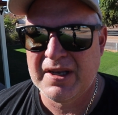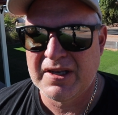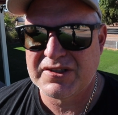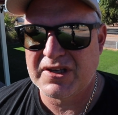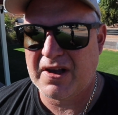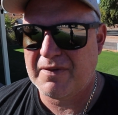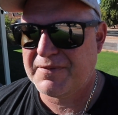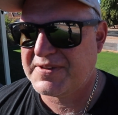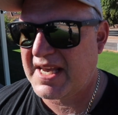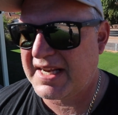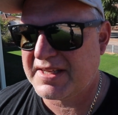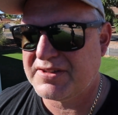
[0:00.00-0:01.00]
So I've
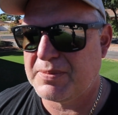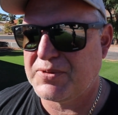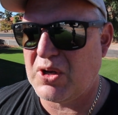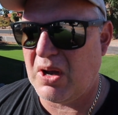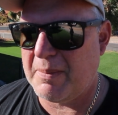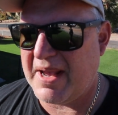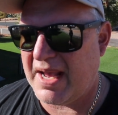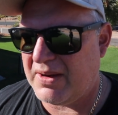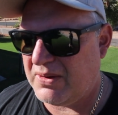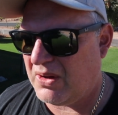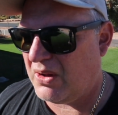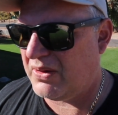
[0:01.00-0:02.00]
taken some time
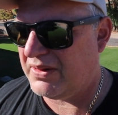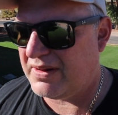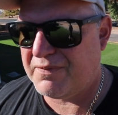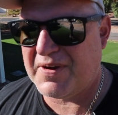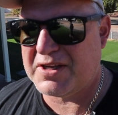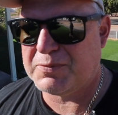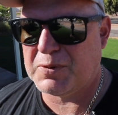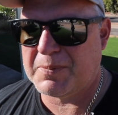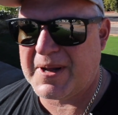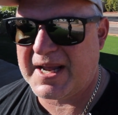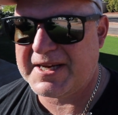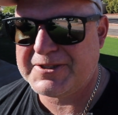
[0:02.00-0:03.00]
out on the Facebook
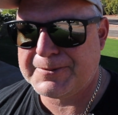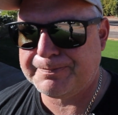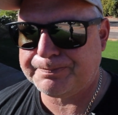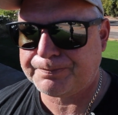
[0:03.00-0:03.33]
page.